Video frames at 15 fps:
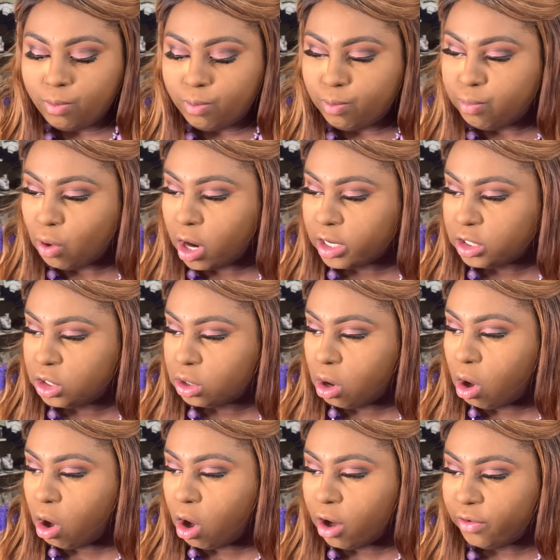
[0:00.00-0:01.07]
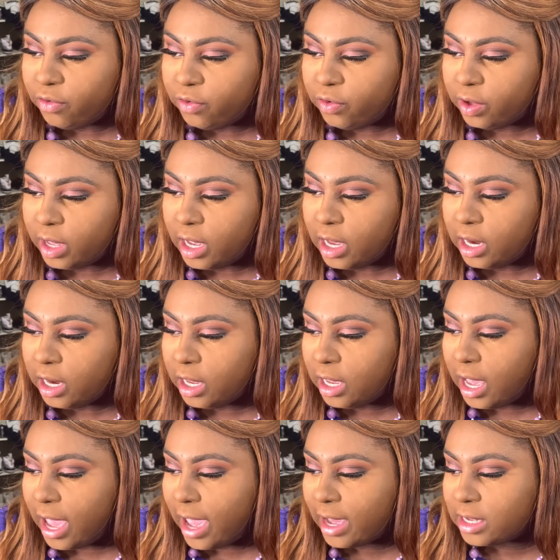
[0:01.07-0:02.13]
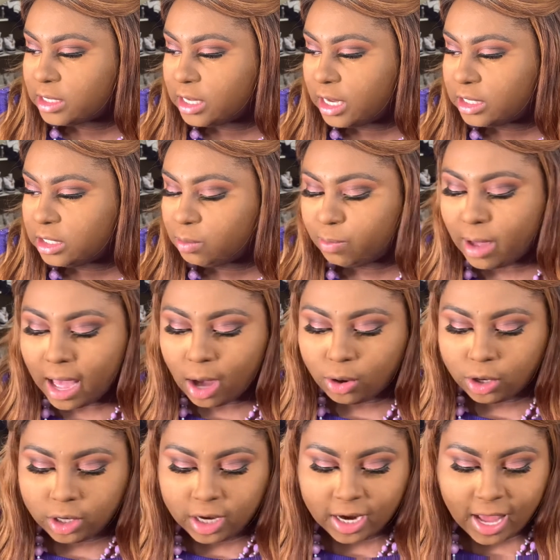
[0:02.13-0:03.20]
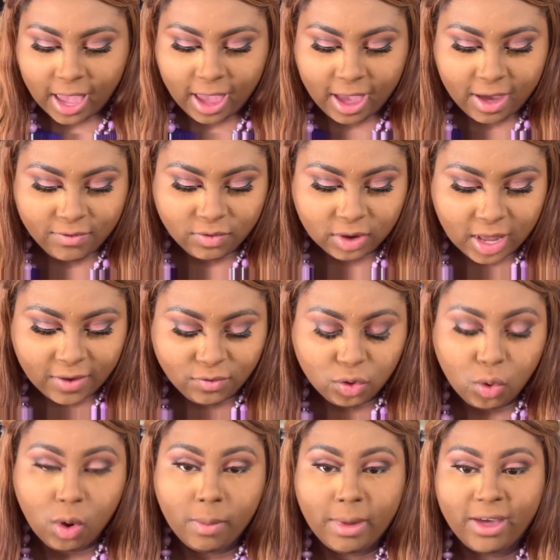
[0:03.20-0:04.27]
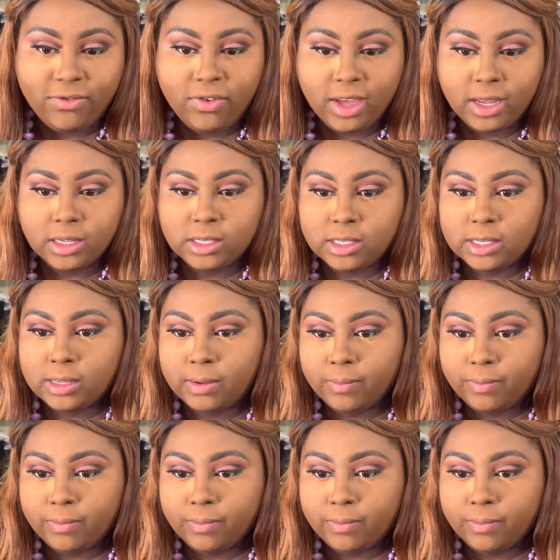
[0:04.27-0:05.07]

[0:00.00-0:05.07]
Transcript: brush off any excess powder that I have left on my face.